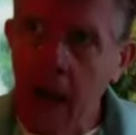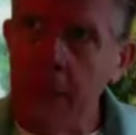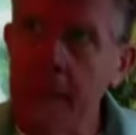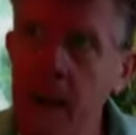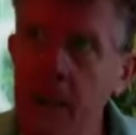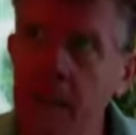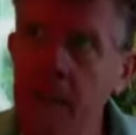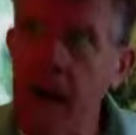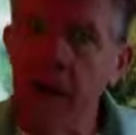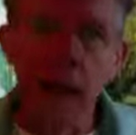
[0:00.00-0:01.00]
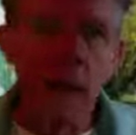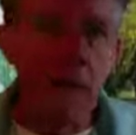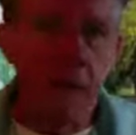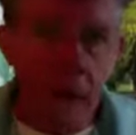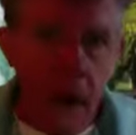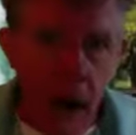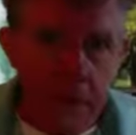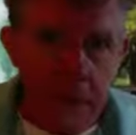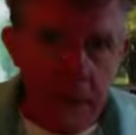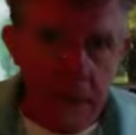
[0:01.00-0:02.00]
I'm out and about and I go for a
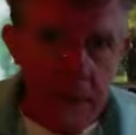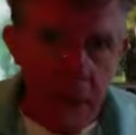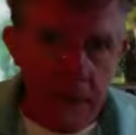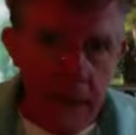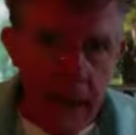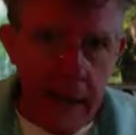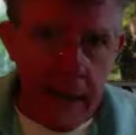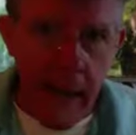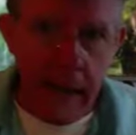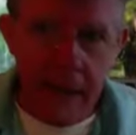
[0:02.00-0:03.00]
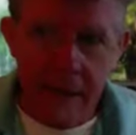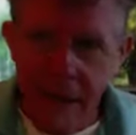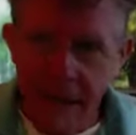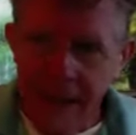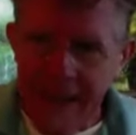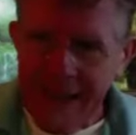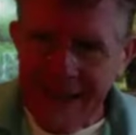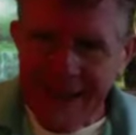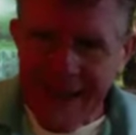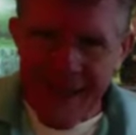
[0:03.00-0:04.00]
coffee or something like that, and
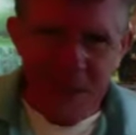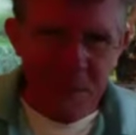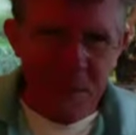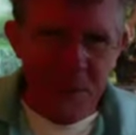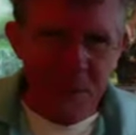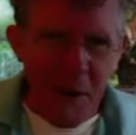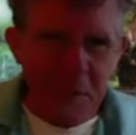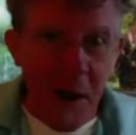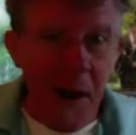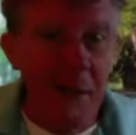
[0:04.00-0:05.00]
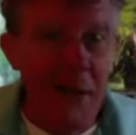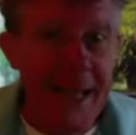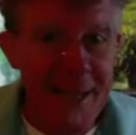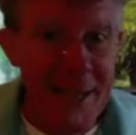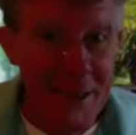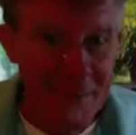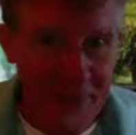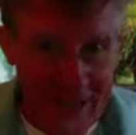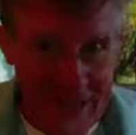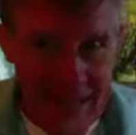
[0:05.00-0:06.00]
you get some pretty rough coffee in some
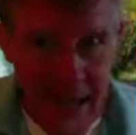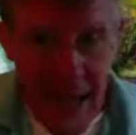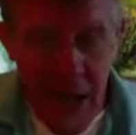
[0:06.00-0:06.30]
places.